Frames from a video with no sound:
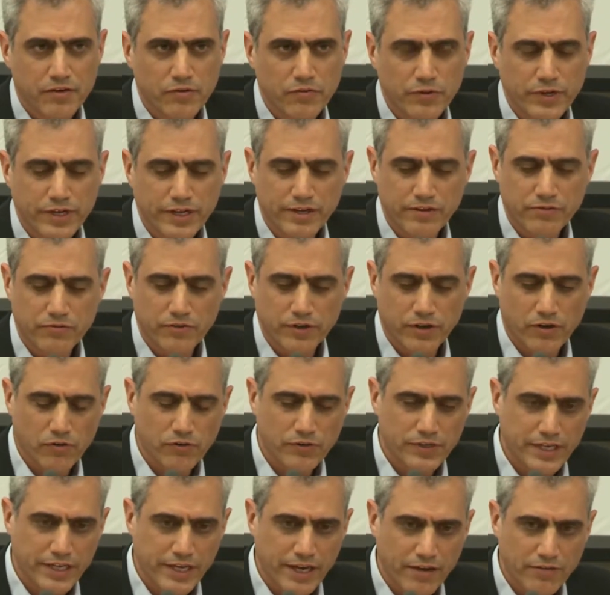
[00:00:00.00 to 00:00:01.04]
We
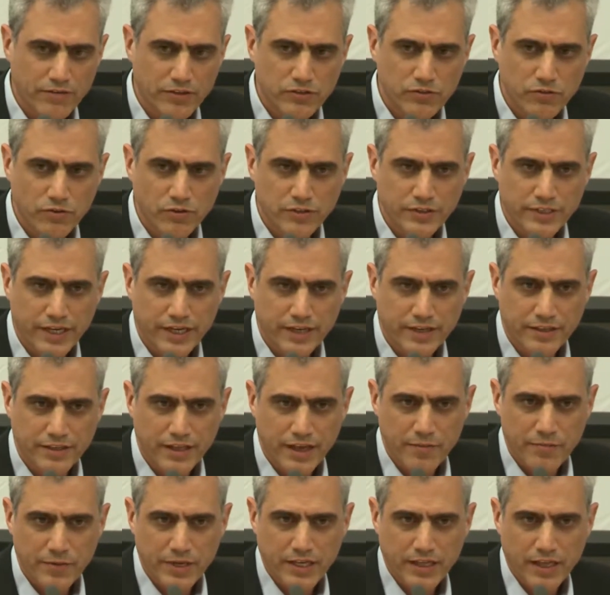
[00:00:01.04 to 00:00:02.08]
already gave it to all the
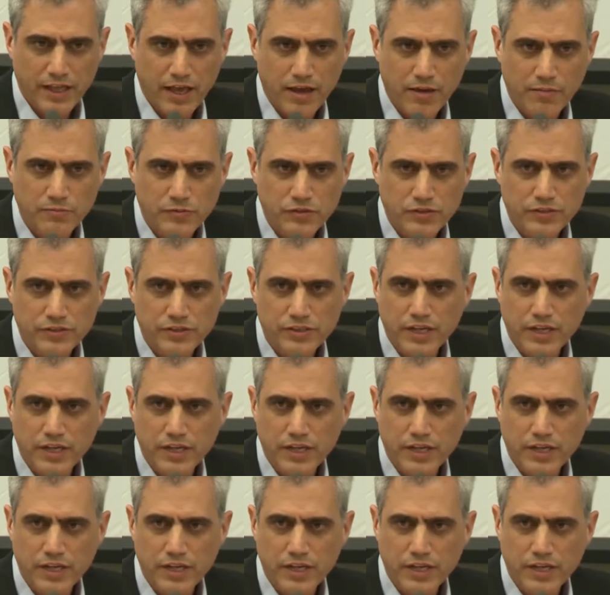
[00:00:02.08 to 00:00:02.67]
academic labs.